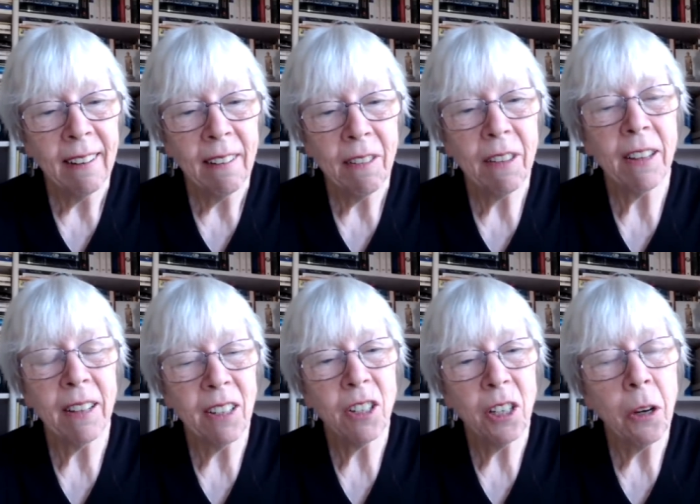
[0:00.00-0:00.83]

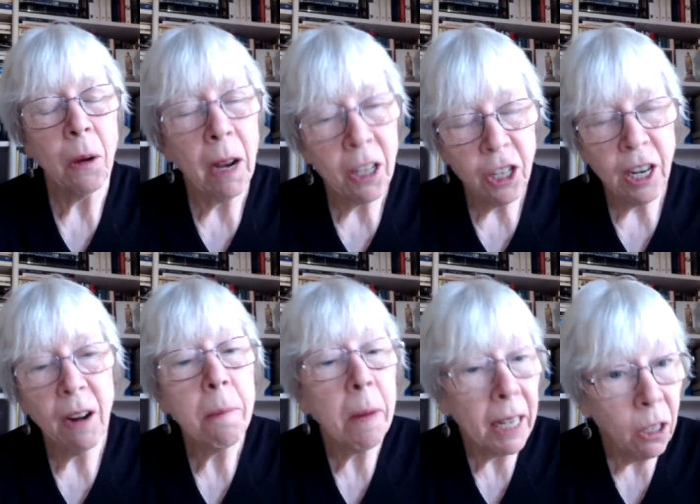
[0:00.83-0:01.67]
that you know I share in
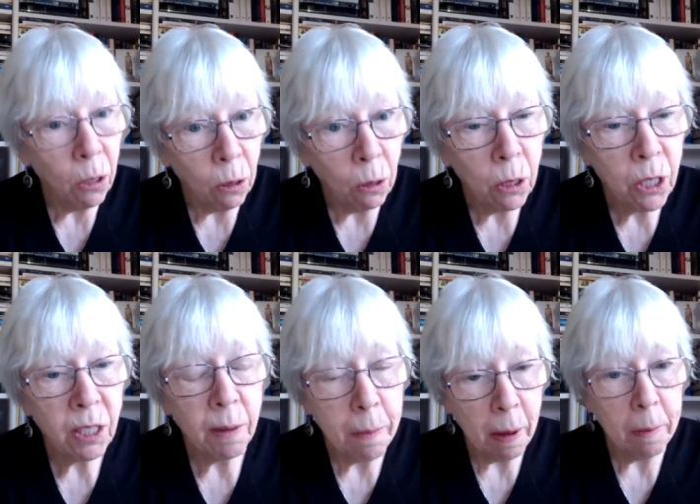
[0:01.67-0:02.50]
my course,
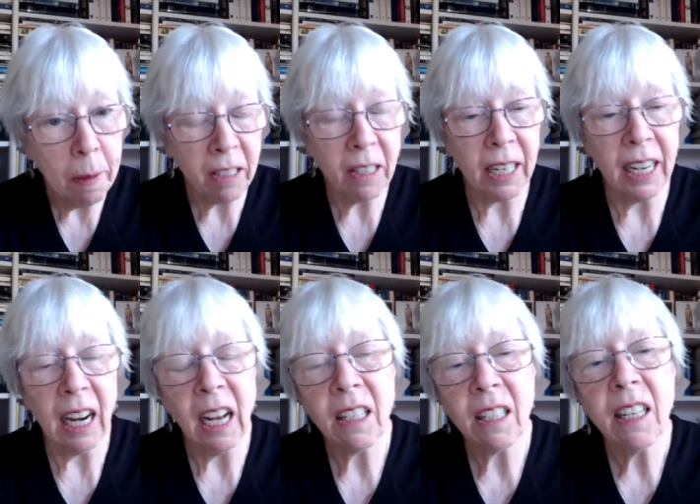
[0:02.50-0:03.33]
in my
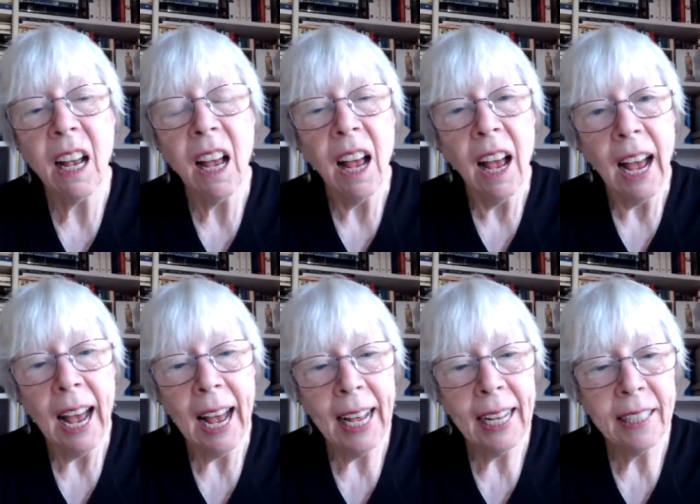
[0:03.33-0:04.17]
masterclass,
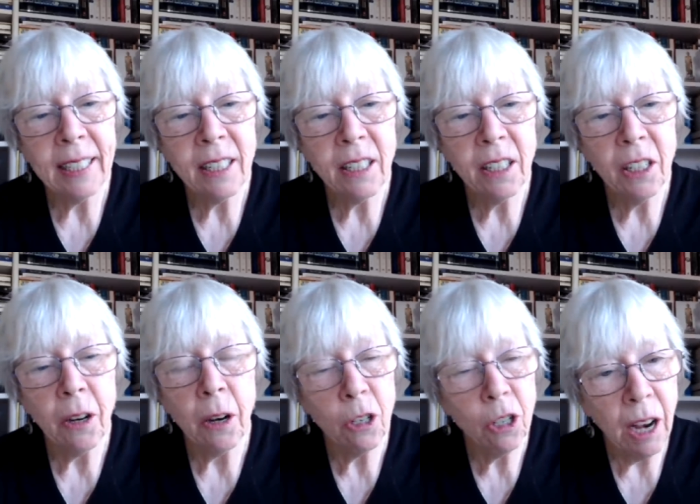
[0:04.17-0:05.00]
and you
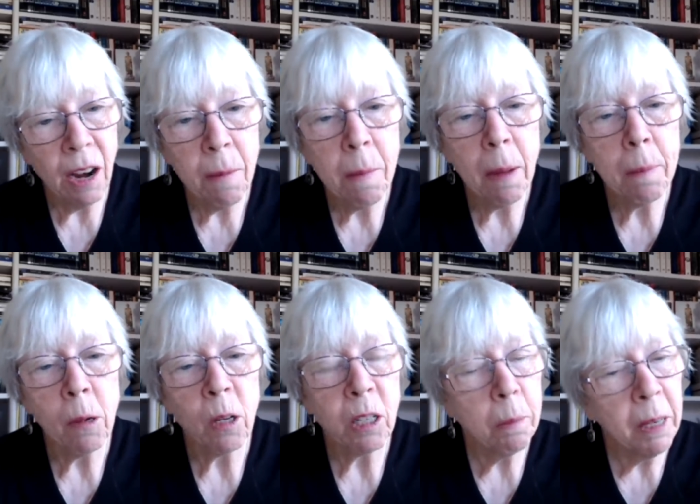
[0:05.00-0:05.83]
know share in my
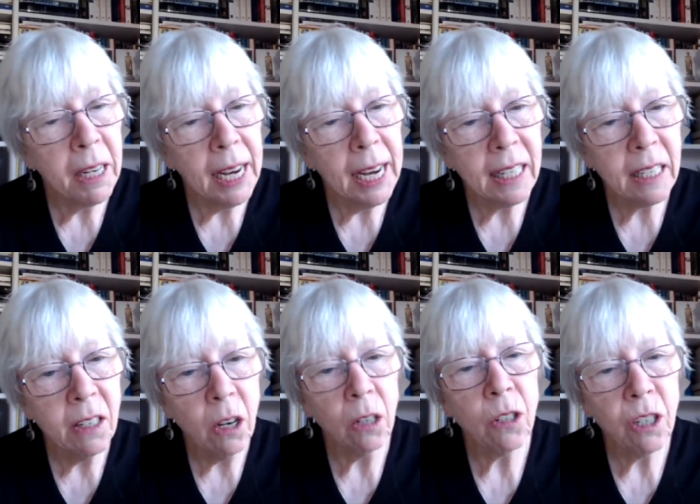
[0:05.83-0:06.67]
books. But it's
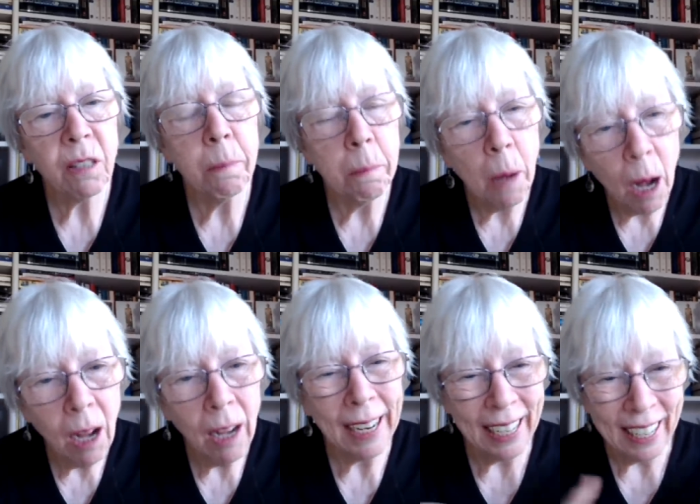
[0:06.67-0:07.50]
not just
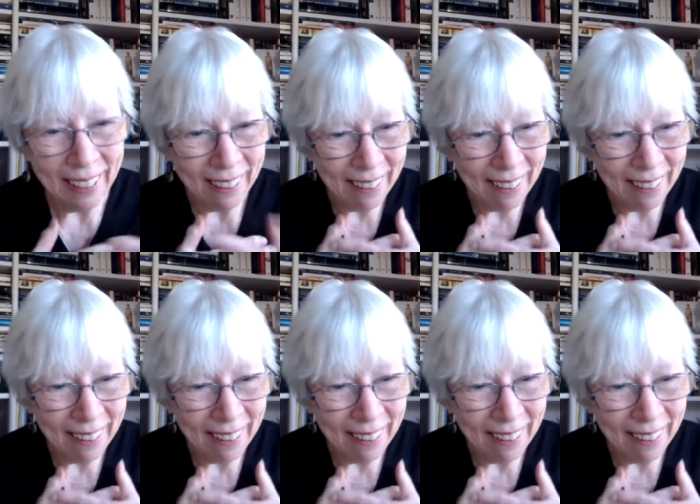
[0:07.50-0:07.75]
my